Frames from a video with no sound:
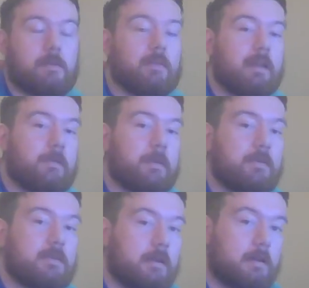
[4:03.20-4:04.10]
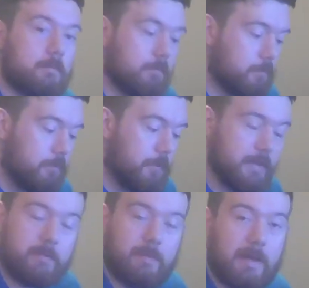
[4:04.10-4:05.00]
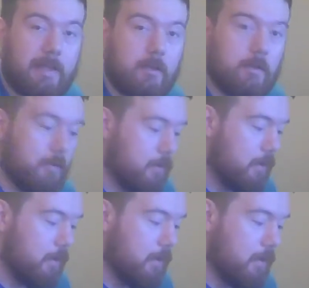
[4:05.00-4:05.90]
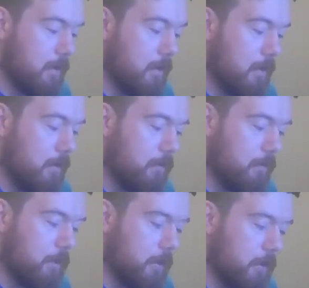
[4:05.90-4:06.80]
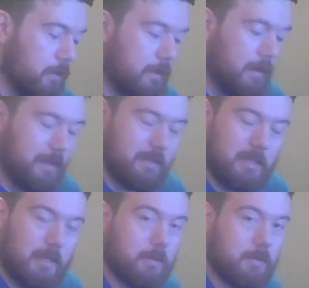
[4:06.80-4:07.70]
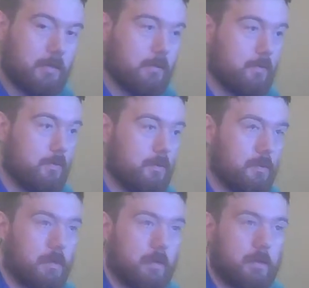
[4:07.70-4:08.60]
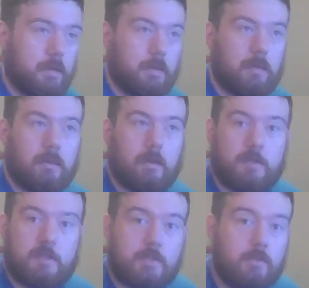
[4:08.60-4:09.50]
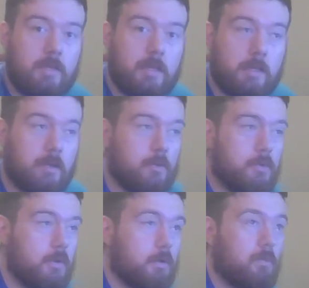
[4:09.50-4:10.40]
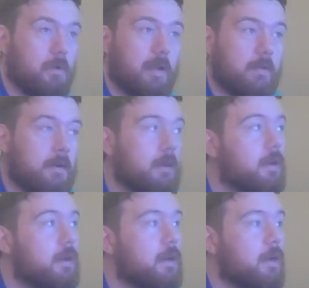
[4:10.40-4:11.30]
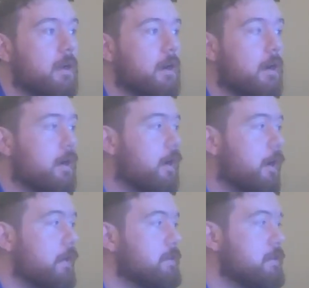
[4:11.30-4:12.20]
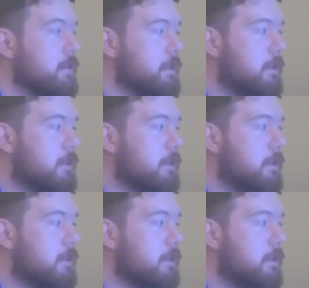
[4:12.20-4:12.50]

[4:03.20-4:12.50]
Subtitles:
like if it was Present Mike or Aizawa or a student or whatever. Honestly,